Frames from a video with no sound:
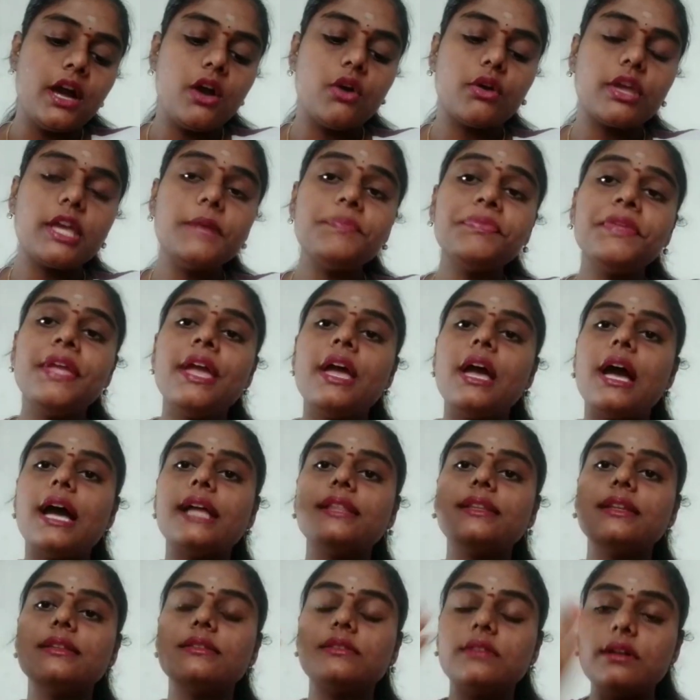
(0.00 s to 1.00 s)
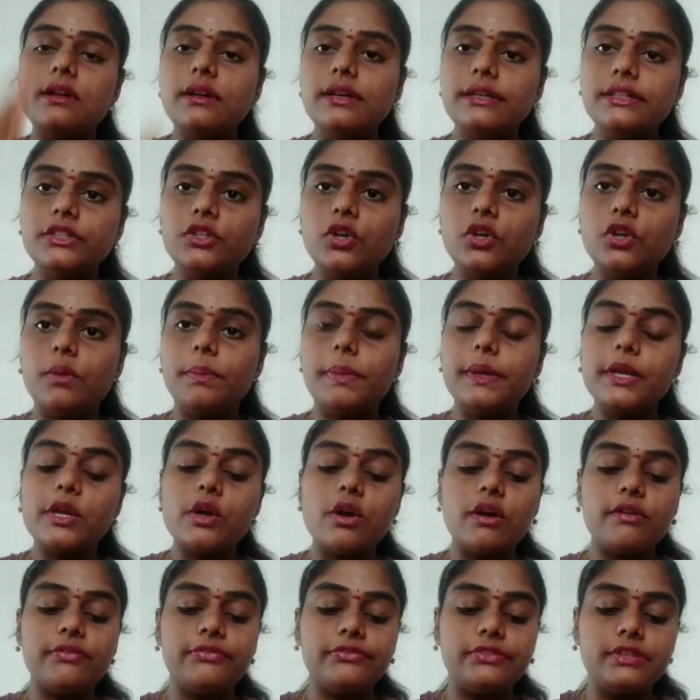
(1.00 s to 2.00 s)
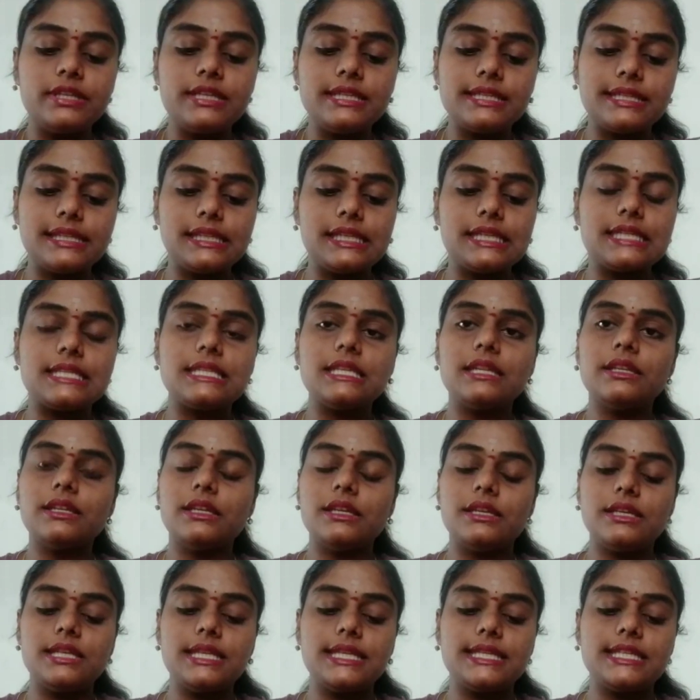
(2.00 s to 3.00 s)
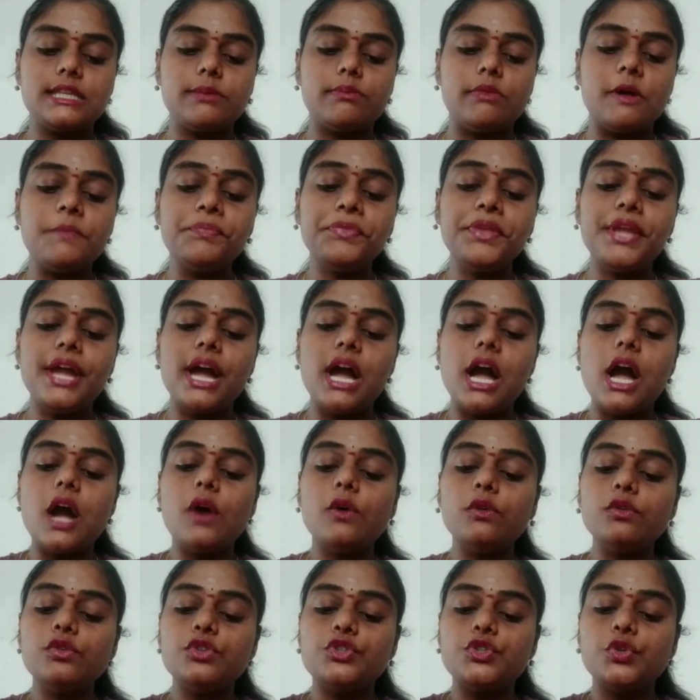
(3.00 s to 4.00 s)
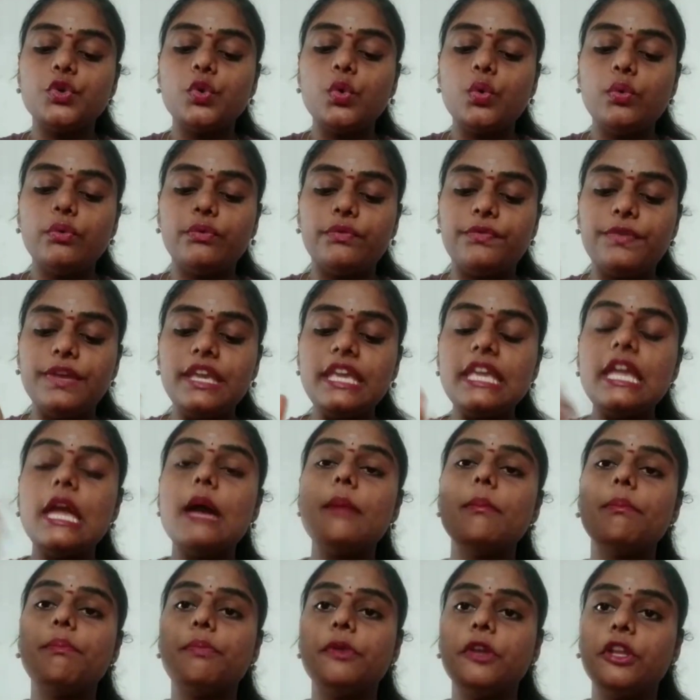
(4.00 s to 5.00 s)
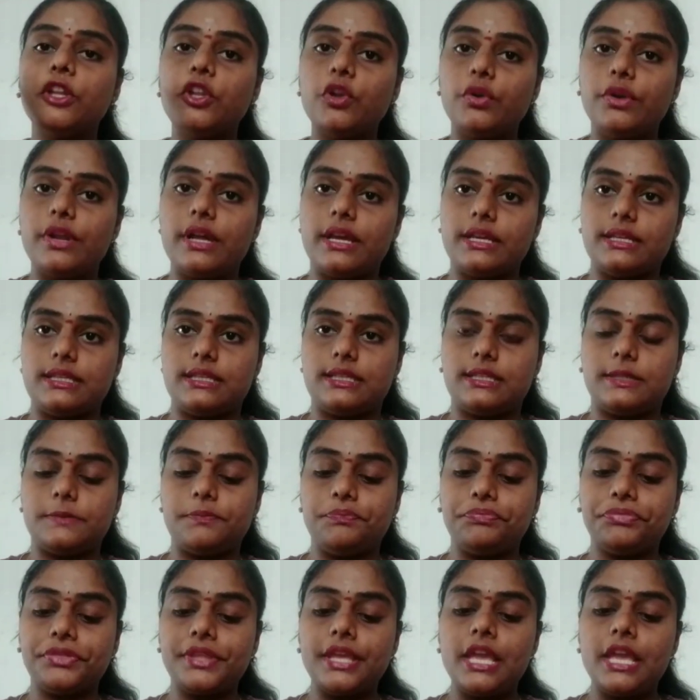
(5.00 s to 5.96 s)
Okay, and the third topic of this lesson is how do we periodize.